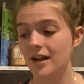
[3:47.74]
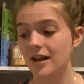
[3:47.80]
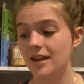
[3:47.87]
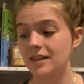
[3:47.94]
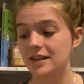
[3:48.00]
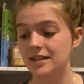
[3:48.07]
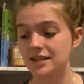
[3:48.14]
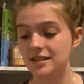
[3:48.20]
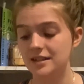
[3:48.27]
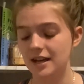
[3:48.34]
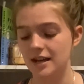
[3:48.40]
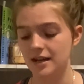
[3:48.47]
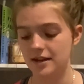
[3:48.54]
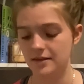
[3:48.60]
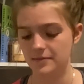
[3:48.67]
This is
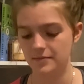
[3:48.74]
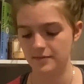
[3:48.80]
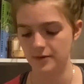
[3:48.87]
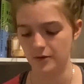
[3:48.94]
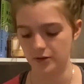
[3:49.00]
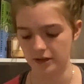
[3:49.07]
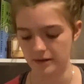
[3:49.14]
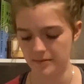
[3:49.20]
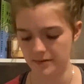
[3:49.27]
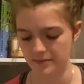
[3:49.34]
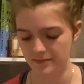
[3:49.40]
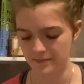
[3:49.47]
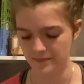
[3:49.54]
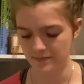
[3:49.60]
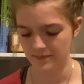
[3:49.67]
like, hold up,
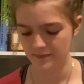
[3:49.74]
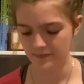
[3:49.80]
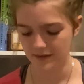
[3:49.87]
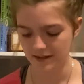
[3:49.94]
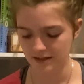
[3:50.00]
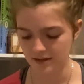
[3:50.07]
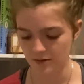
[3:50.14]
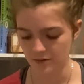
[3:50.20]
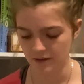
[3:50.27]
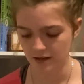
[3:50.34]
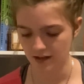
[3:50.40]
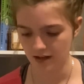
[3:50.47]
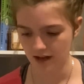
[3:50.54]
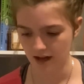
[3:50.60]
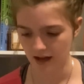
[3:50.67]
this is
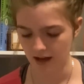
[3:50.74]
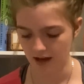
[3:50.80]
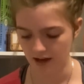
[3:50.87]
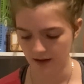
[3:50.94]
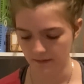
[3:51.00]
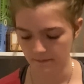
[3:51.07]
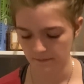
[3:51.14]
only